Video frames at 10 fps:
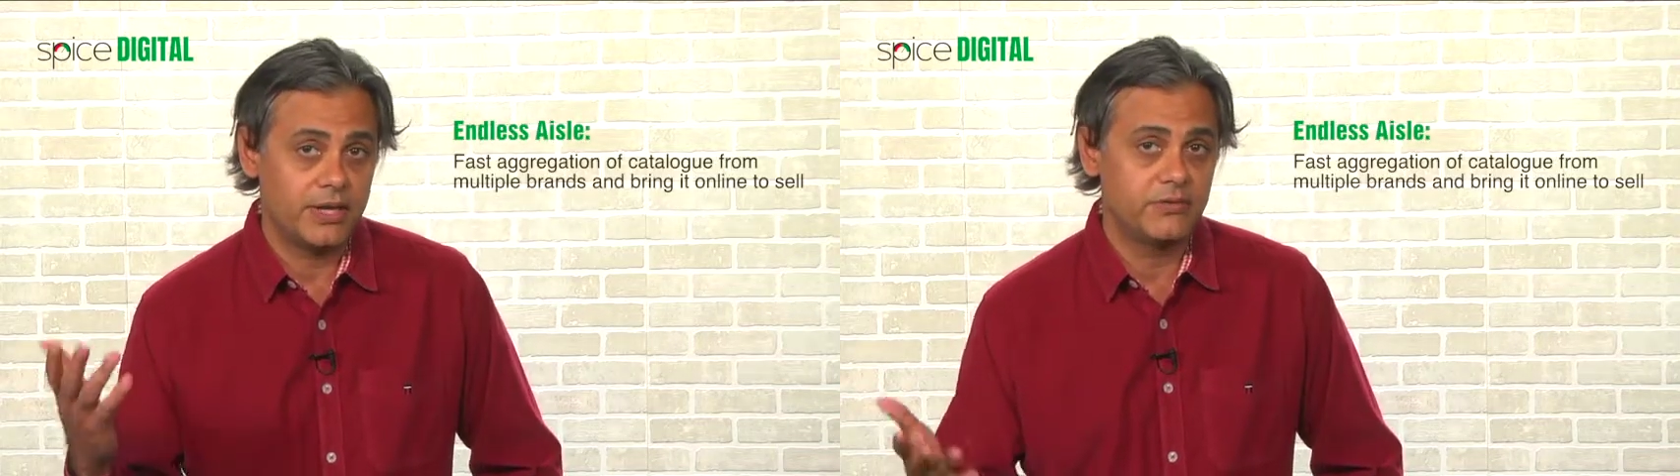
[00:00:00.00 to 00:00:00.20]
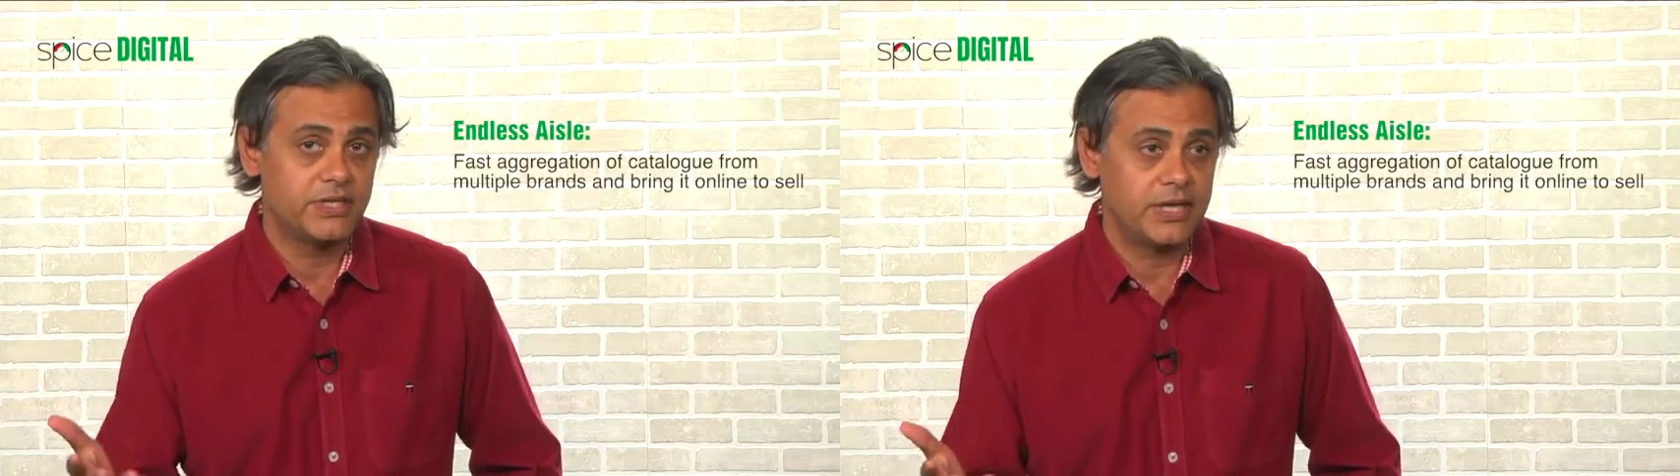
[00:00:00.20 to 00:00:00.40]

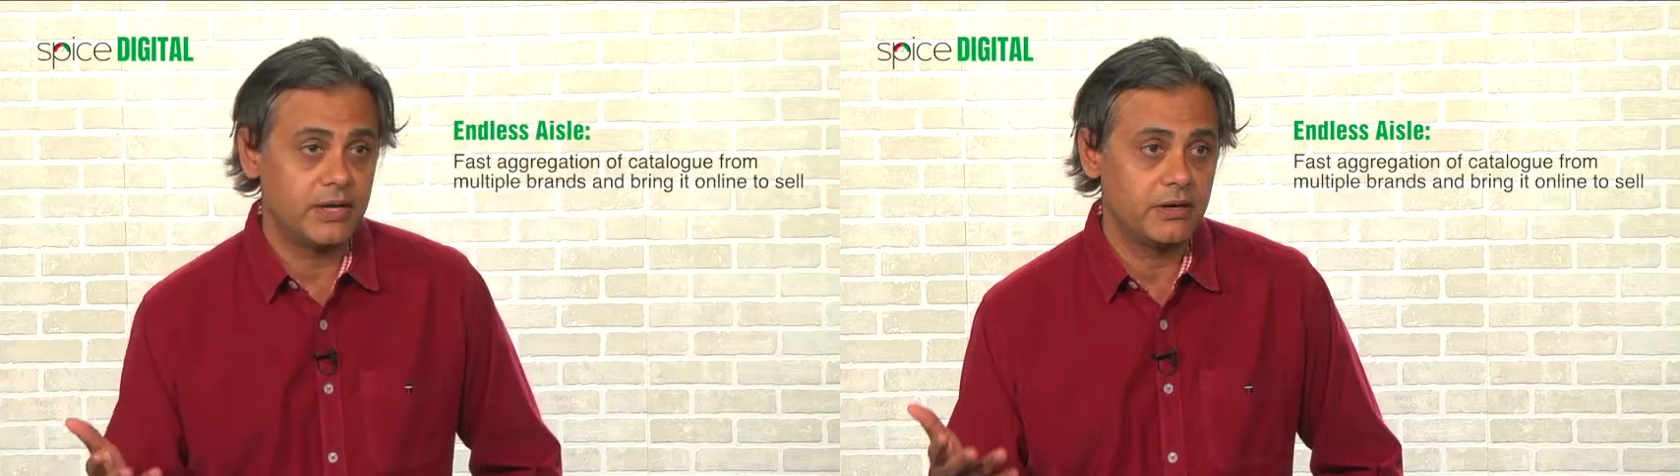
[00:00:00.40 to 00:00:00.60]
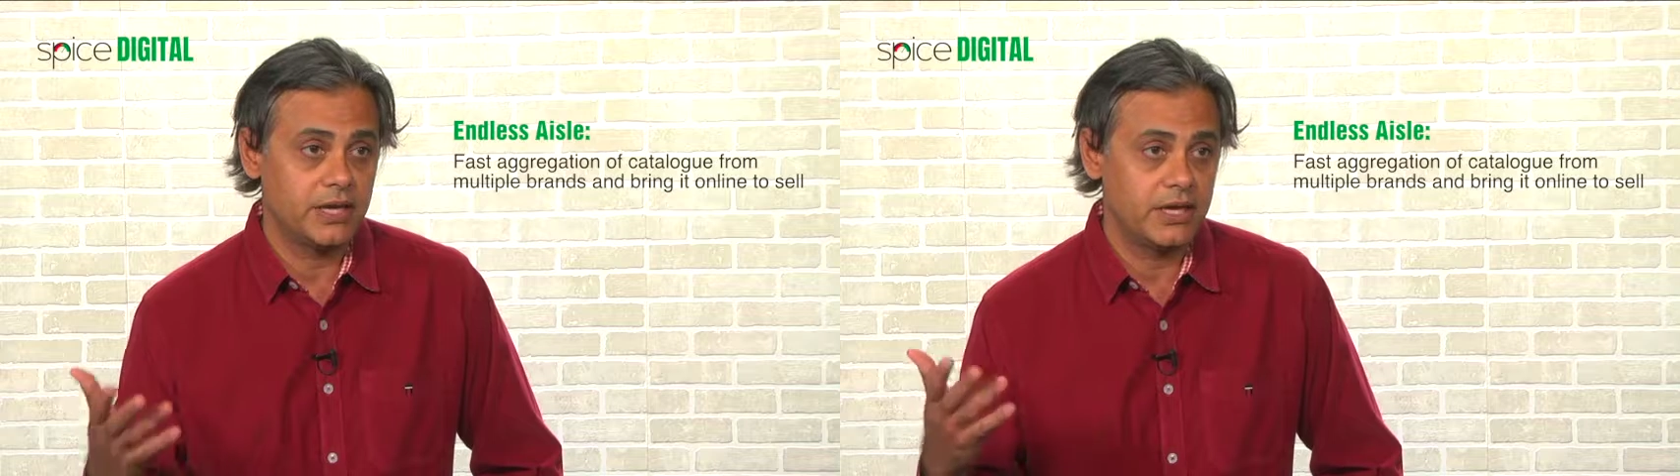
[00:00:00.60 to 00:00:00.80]
a
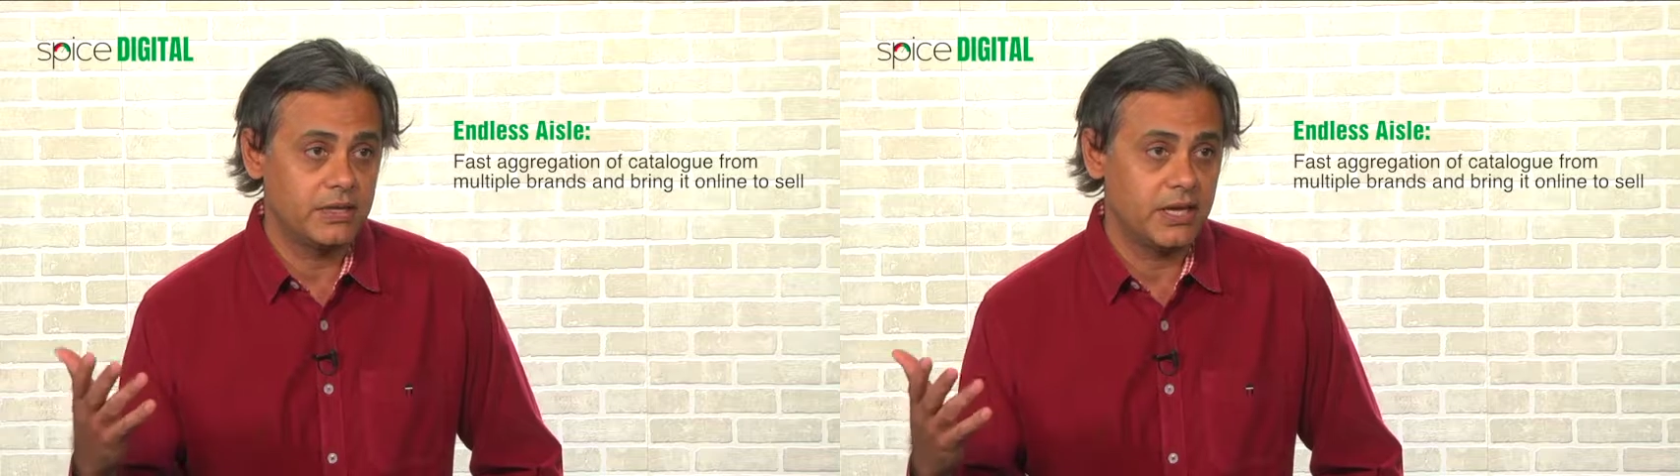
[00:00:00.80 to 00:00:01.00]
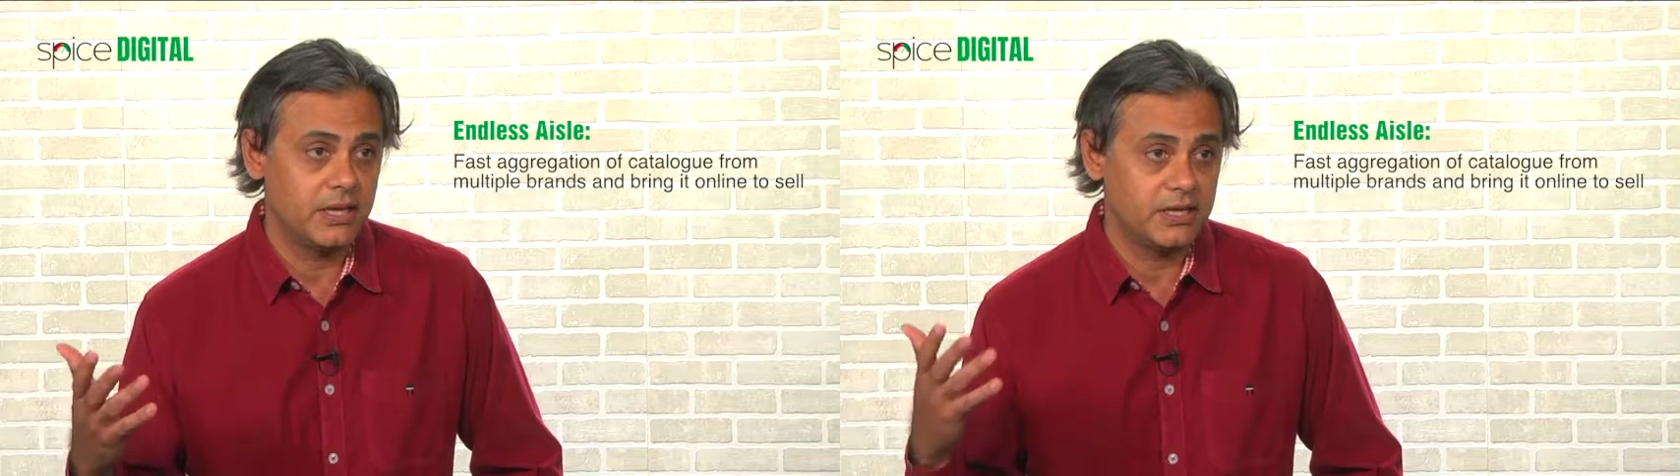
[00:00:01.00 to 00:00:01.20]
retailer can
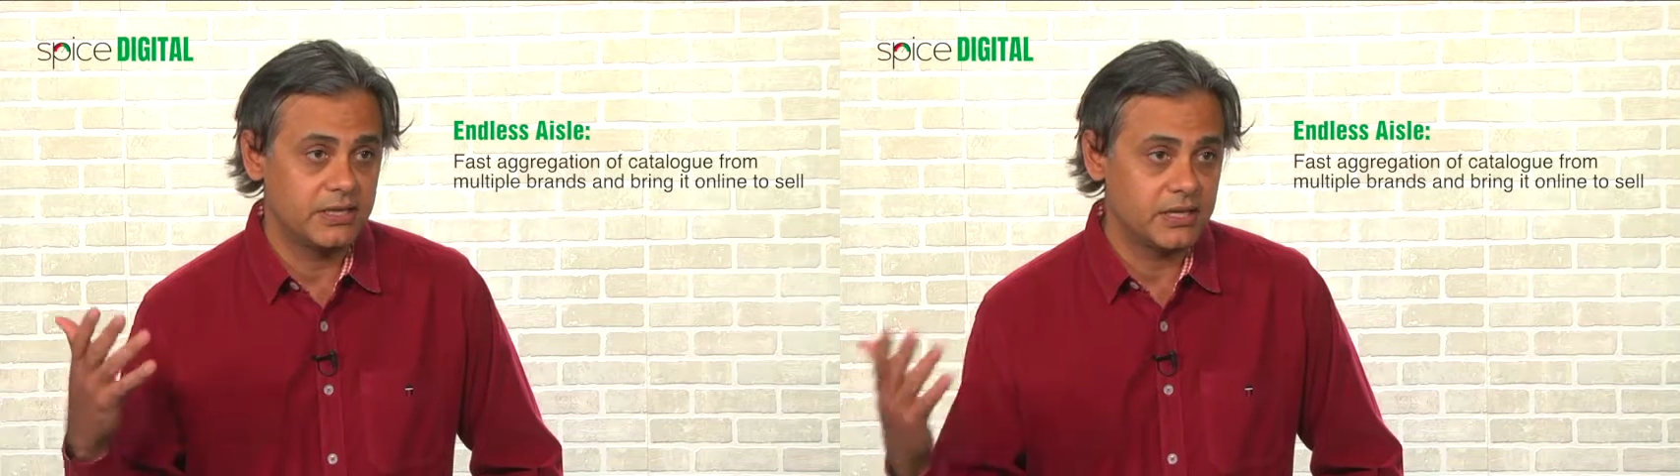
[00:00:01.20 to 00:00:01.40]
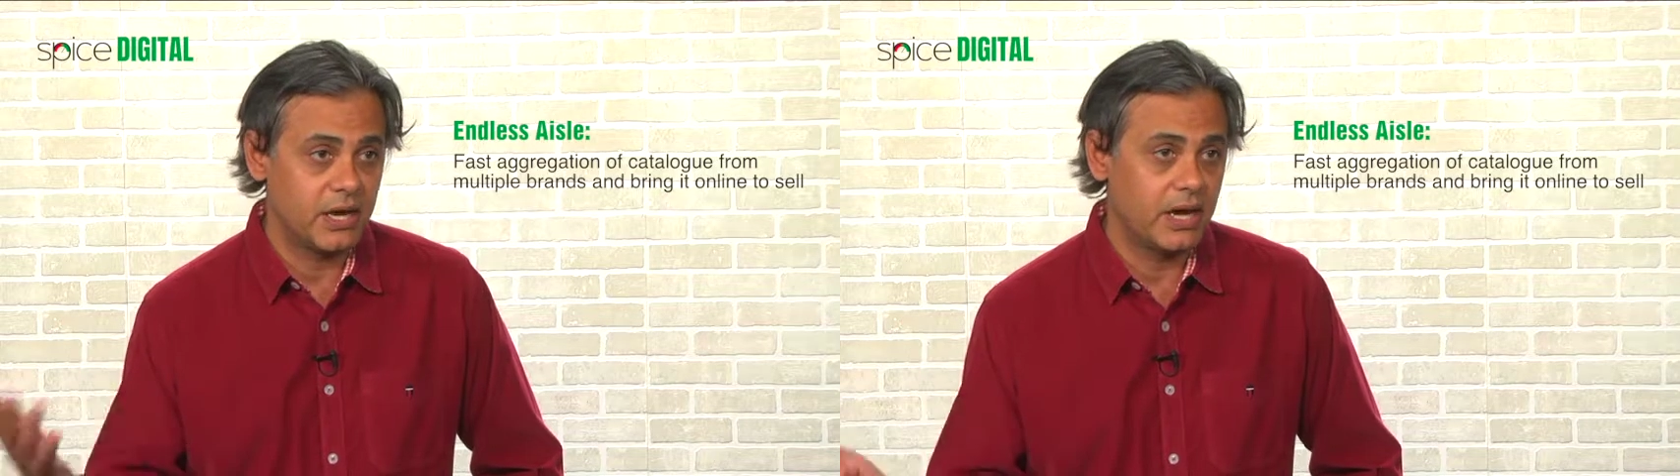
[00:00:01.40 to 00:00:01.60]
take an
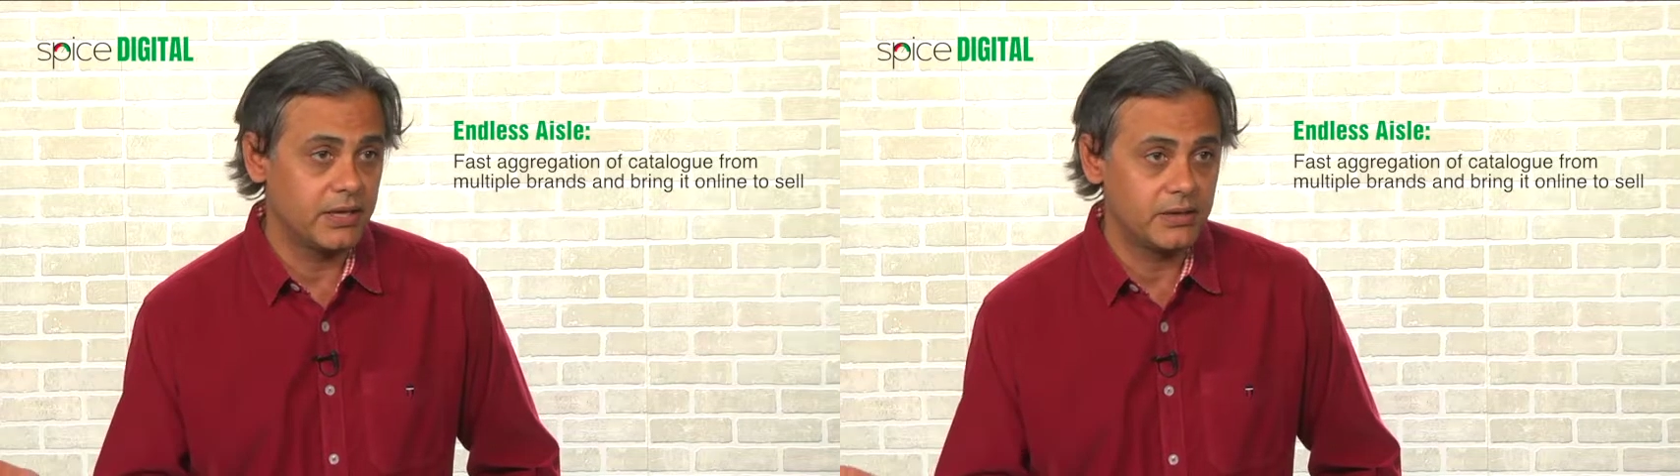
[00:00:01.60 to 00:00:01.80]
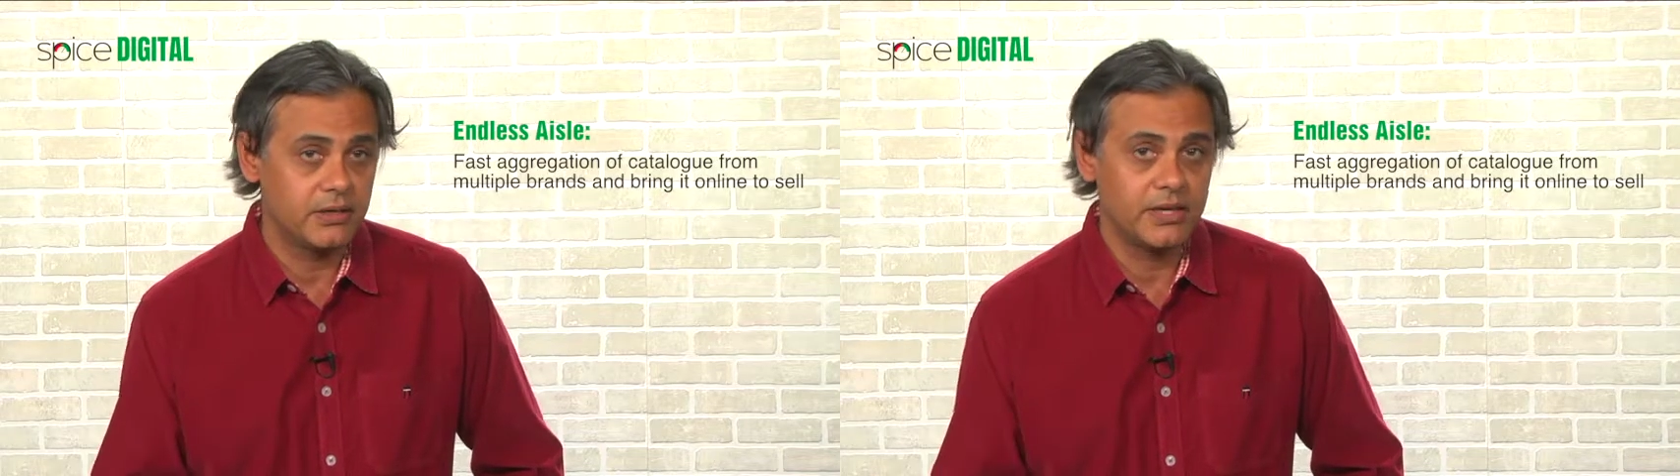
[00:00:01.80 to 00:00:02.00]

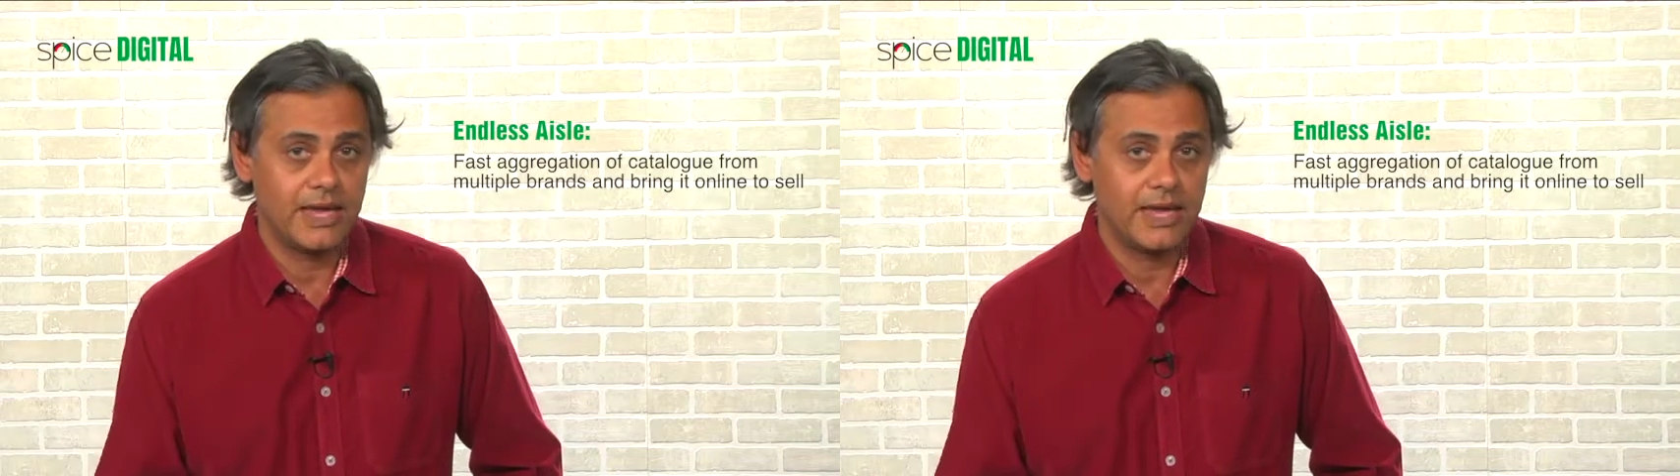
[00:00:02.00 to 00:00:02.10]
entire